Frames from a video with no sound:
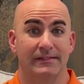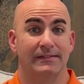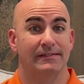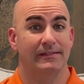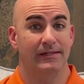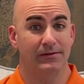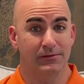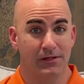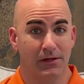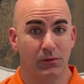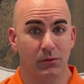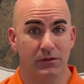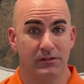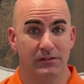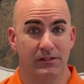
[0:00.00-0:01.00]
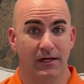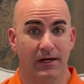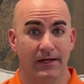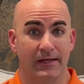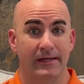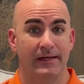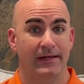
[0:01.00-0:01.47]
into downtown
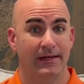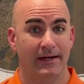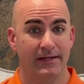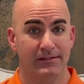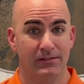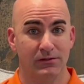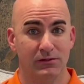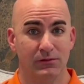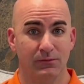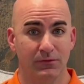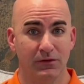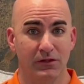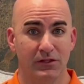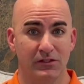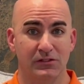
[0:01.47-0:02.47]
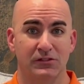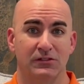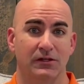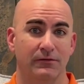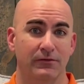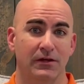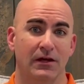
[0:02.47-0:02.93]
Woodstock and I took some footage
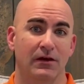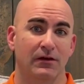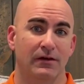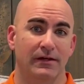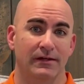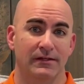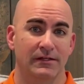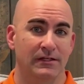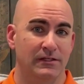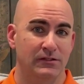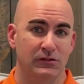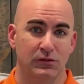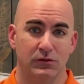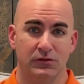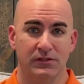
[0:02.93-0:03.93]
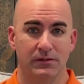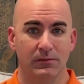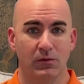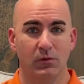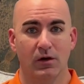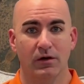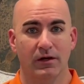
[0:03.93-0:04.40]
of the area. So you'll see
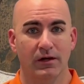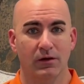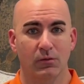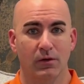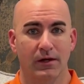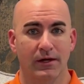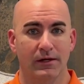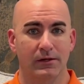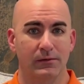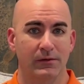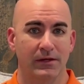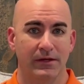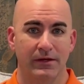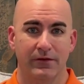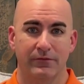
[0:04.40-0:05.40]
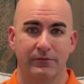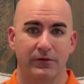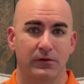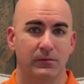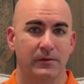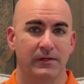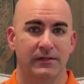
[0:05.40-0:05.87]
me walking around,
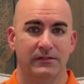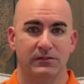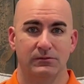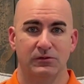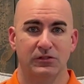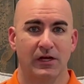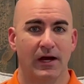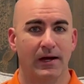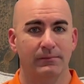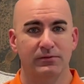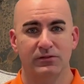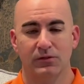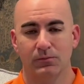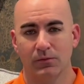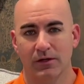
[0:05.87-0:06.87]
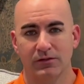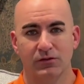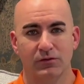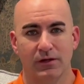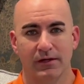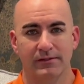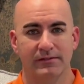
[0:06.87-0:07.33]
filming some shops, some
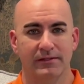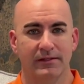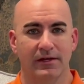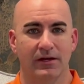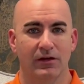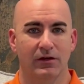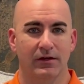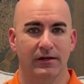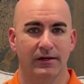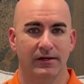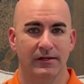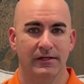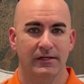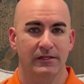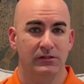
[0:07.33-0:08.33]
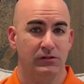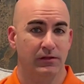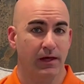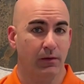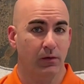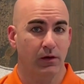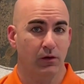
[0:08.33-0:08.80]
restaurants in the area. So
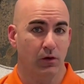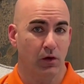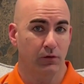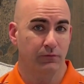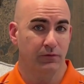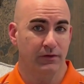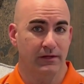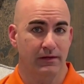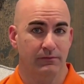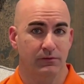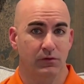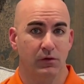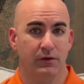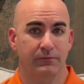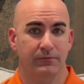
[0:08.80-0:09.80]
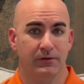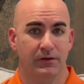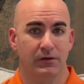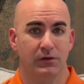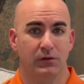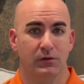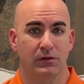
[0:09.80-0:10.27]
that way it'll hopefully give you a
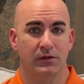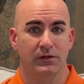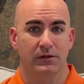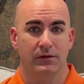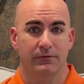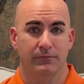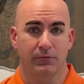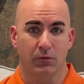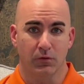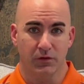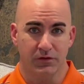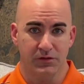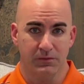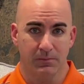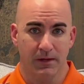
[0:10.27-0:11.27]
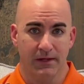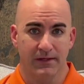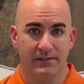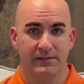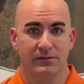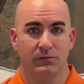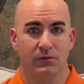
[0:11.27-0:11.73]
feel for the
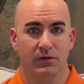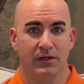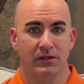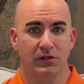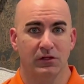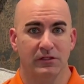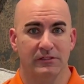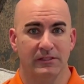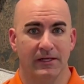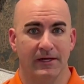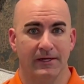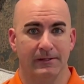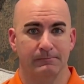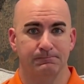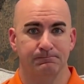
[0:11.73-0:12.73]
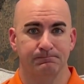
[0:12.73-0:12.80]
space and what it looks like.